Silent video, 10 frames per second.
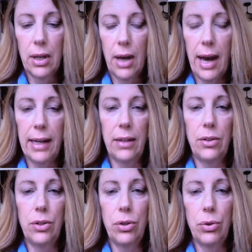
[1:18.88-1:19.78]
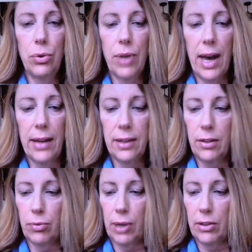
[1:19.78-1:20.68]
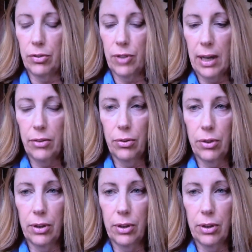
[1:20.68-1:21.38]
I knew that these rates of cancers